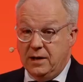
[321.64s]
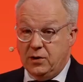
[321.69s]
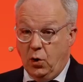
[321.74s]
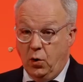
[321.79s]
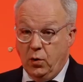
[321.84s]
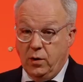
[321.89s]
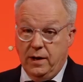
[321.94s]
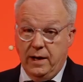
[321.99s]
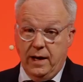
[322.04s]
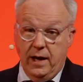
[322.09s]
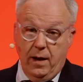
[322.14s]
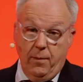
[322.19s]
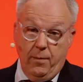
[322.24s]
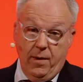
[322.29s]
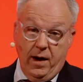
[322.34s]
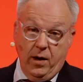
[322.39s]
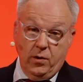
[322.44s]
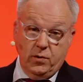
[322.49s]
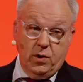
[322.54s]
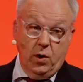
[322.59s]
only
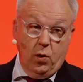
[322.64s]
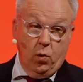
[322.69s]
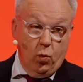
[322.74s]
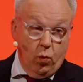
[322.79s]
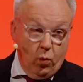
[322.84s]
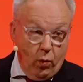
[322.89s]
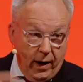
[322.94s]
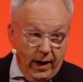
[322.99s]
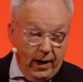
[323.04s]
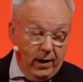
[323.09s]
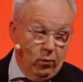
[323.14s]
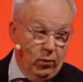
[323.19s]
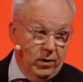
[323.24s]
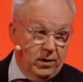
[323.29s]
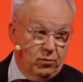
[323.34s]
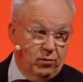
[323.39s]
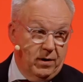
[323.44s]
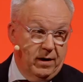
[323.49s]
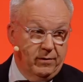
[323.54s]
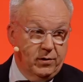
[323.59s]
about where we
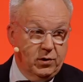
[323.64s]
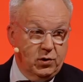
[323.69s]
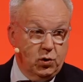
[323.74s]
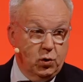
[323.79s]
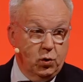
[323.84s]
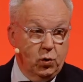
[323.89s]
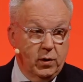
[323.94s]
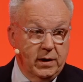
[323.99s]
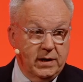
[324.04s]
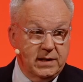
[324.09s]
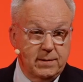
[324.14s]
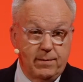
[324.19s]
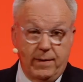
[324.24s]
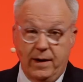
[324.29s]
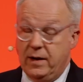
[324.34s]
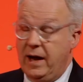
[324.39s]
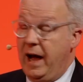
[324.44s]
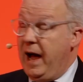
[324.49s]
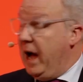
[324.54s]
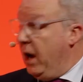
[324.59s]
travel to, it's
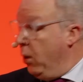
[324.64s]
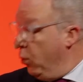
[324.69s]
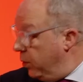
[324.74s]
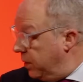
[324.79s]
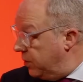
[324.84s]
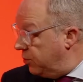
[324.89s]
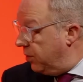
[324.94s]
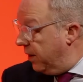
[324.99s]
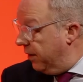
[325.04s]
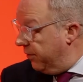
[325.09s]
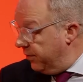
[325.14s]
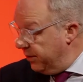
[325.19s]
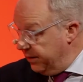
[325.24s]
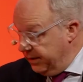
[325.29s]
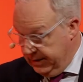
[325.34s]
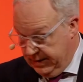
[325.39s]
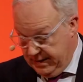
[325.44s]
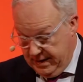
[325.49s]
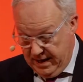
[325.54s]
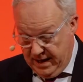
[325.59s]
about how we travel
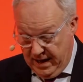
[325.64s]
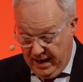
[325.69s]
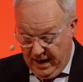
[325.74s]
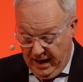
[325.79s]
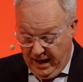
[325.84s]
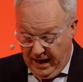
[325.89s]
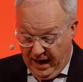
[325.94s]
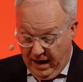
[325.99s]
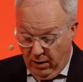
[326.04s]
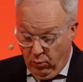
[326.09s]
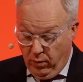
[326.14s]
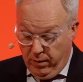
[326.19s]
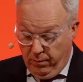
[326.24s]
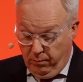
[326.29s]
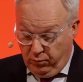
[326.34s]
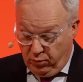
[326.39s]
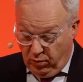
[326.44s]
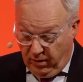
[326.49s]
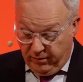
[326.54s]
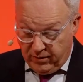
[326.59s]

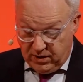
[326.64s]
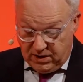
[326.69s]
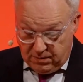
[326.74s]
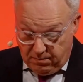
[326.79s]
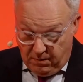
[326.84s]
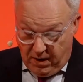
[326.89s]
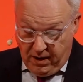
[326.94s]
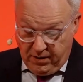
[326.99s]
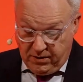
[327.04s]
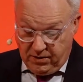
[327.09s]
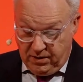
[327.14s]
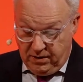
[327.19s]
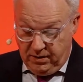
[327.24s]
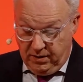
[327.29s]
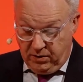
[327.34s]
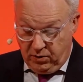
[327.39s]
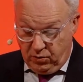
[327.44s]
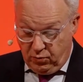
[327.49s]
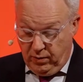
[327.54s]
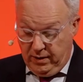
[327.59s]

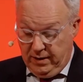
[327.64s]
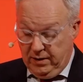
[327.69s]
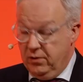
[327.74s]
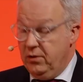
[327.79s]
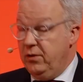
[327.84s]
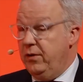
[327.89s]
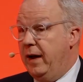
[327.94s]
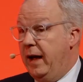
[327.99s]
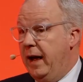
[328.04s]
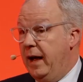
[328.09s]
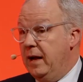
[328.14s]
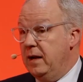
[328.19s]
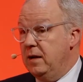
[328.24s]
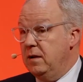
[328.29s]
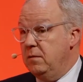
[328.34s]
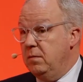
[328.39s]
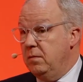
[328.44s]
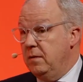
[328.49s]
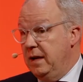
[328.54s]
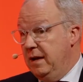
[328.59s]
smarter, greener, and
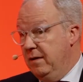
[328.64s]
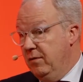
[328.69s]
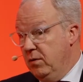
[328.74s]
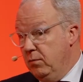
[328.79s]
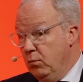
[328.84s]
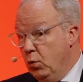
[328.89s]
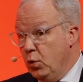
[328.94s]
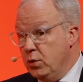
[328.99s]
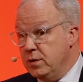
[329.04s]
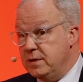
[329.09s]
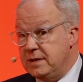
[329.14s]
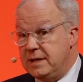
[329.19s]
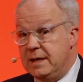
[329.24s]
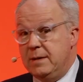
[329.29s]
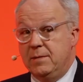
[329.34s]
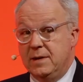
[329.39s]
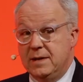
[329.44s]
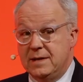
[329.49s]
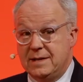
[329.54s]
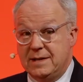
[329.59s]
even more
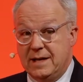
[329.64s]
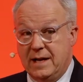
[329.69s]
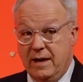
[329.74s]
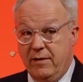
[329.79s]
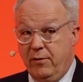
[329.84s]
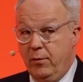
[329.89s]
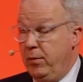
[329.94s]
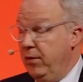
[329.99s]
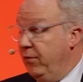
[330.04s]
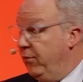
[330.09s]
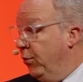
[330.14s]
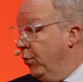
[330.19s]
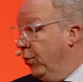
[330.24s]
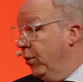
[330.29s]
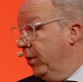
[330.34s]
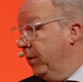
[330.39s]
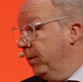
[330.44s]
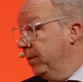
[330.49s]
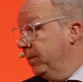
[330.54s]
seamless than ever before.